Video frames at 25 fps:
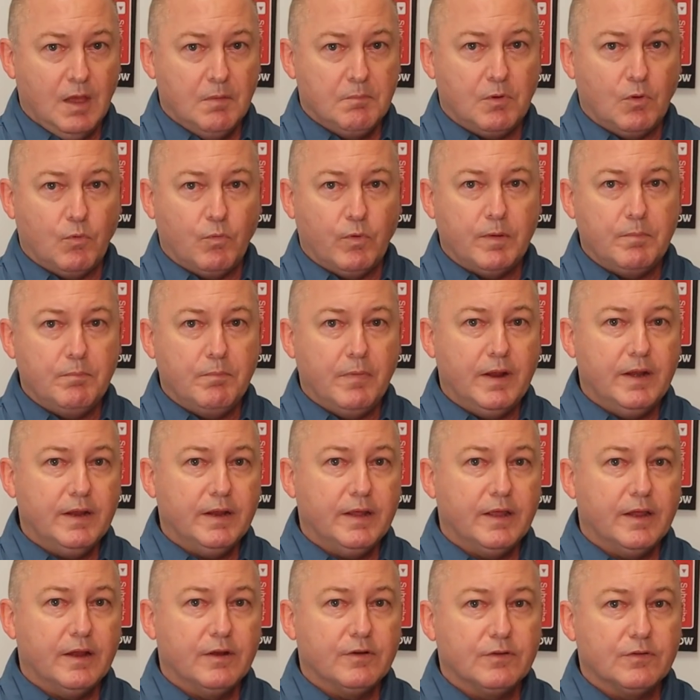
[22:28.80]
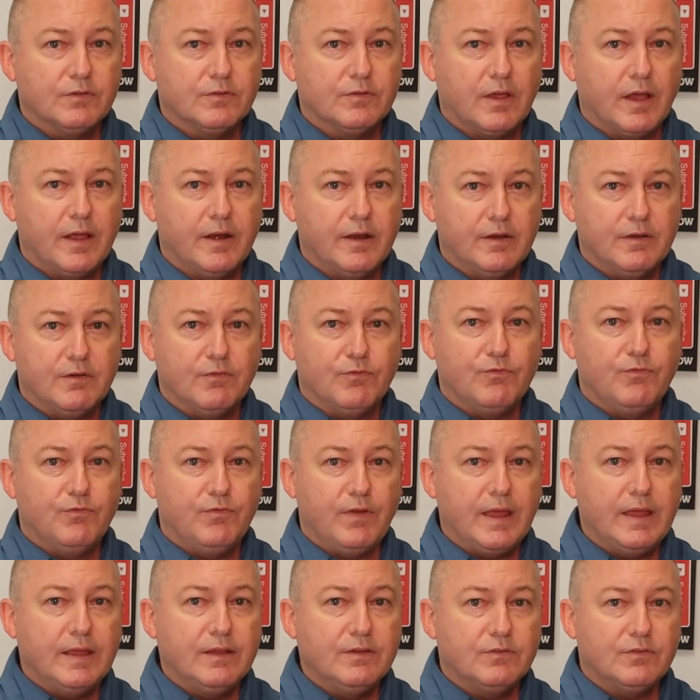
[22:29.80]
But when Medicare decided to
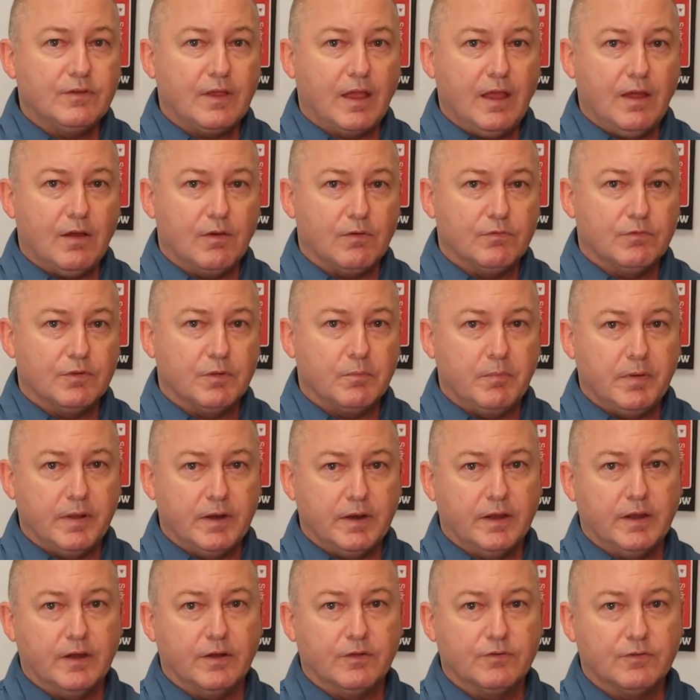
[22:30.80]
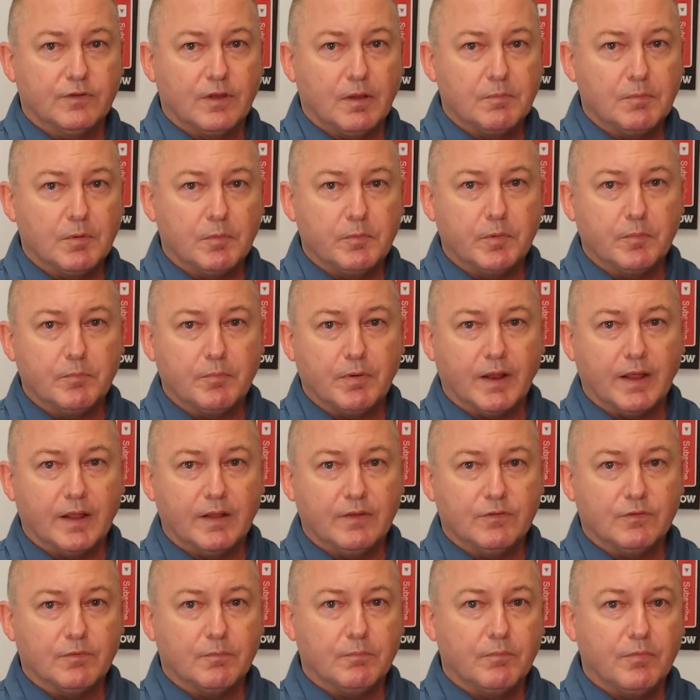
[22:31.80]
phase out the Medicare supplement
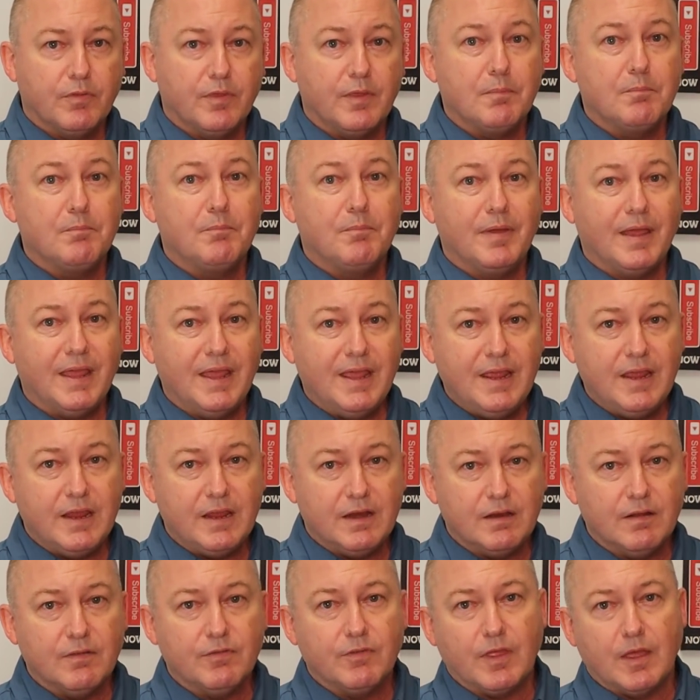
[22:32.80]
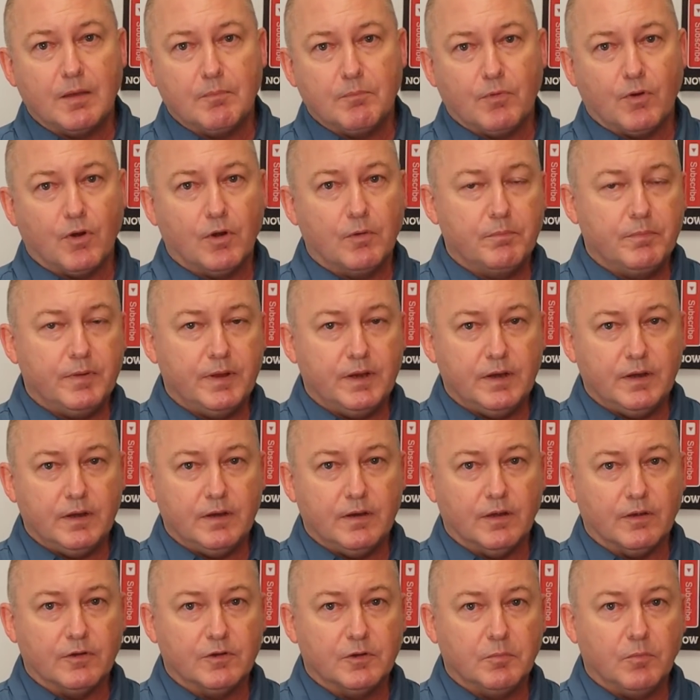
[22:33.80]
plans that paid that Part B
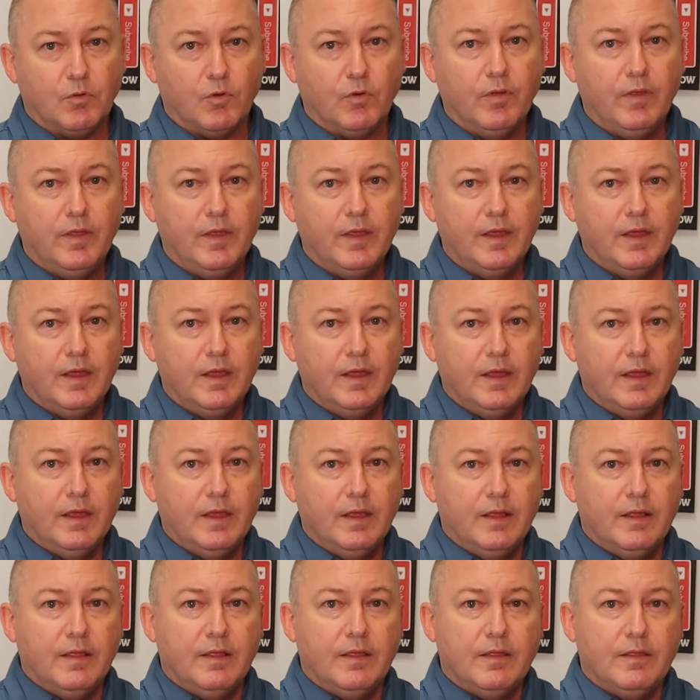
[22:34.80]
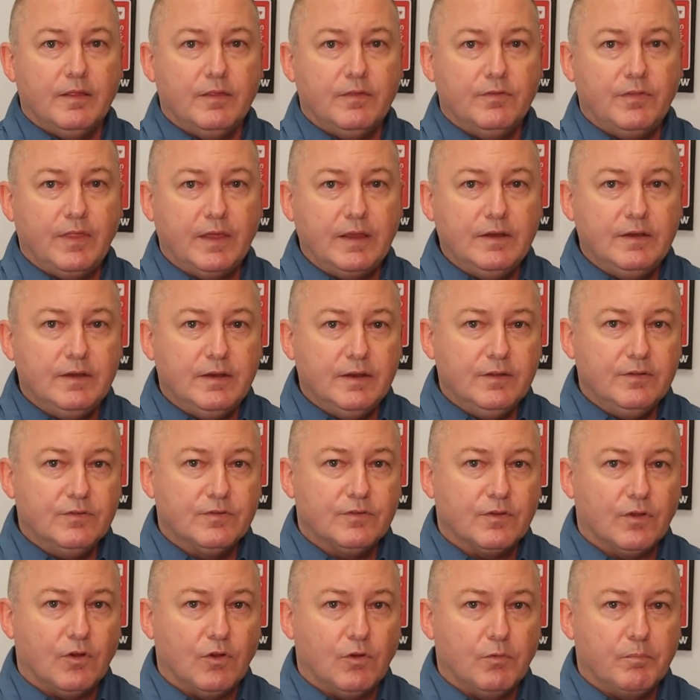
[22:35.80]
deductible, they did
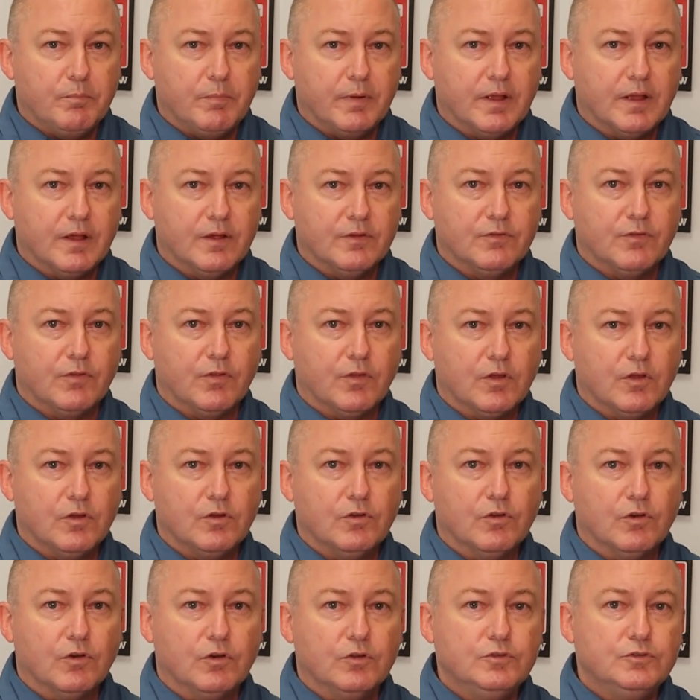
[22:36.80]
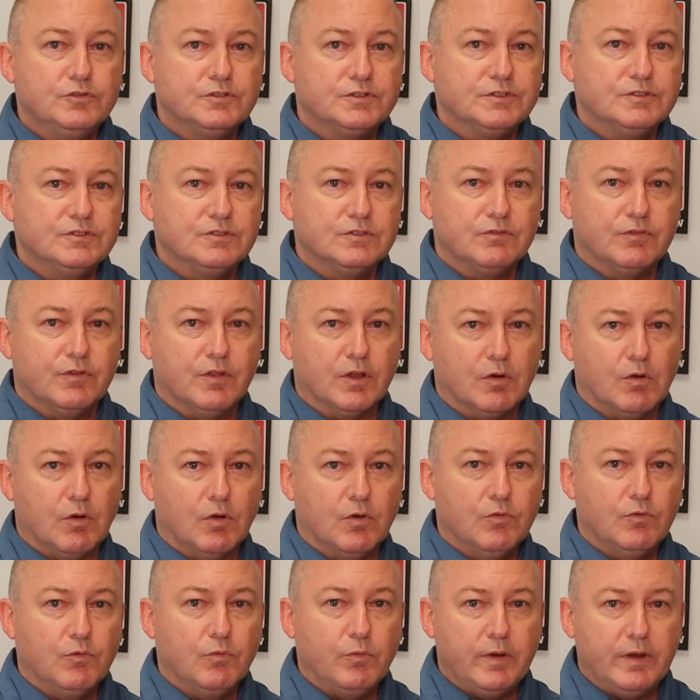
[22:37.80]
so because of the conclusions of their
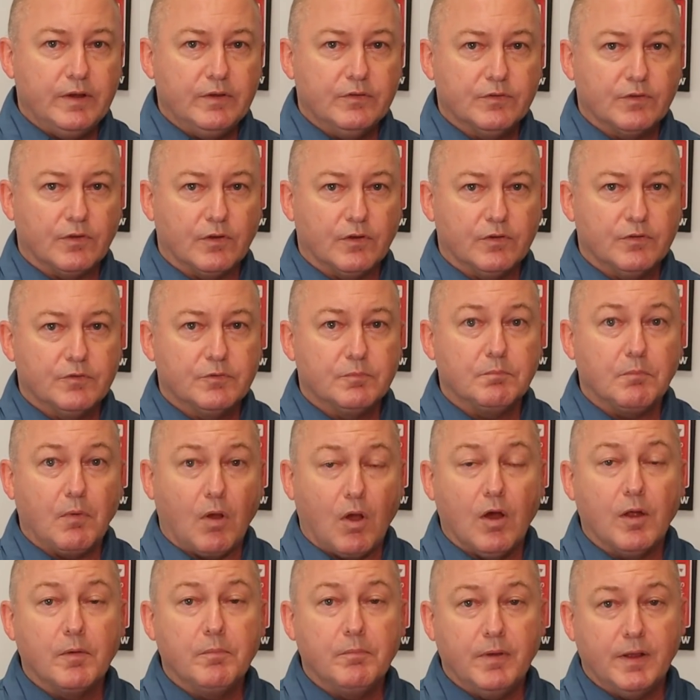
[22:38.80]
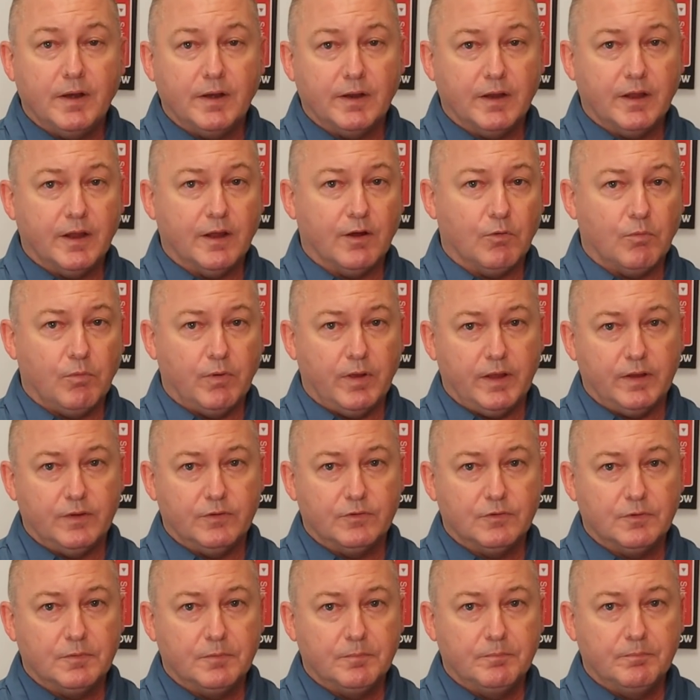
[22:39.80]
own research on Medicare
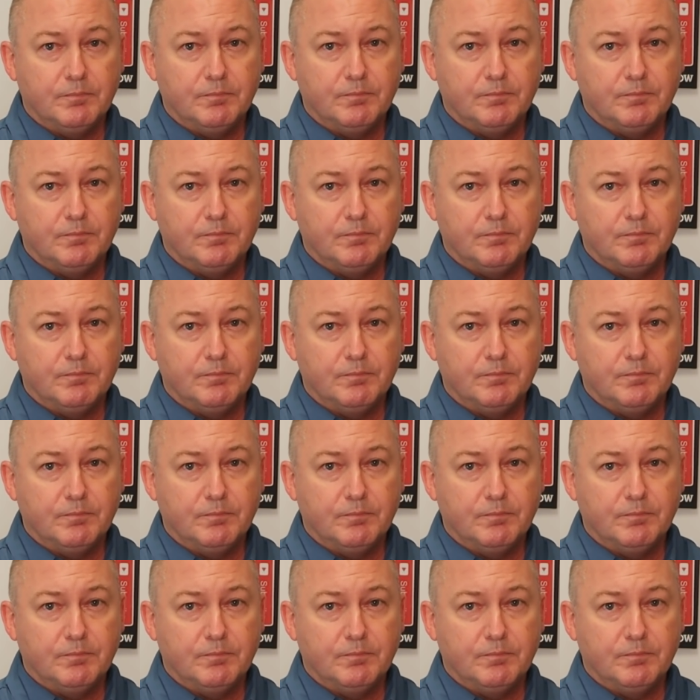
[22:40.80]
waste.